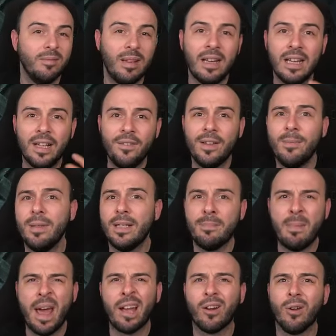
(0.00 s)
and leave them in the
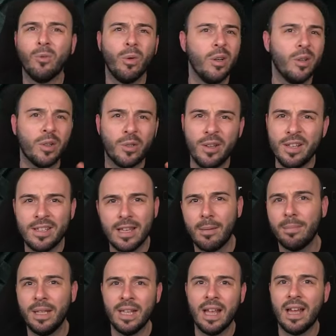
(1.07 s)
background while you're doing
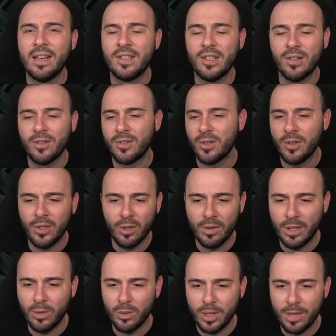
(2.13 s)
something else, you know, so you don't
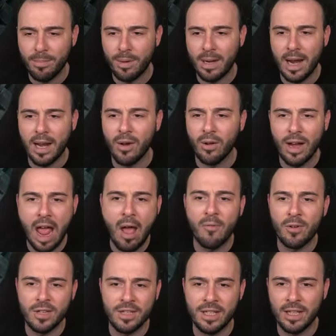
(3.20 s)
need to keep an eye on
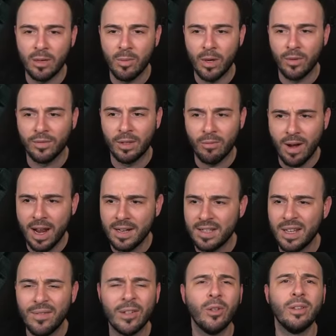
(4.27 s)
every single one of the runs,
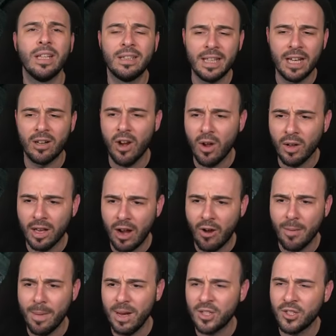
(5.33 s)
even though they take longer, how I
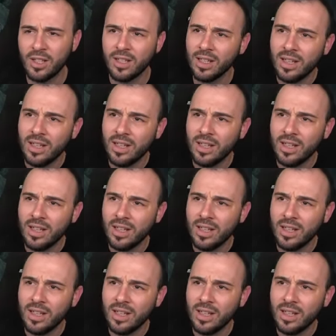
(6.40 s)
mentioned,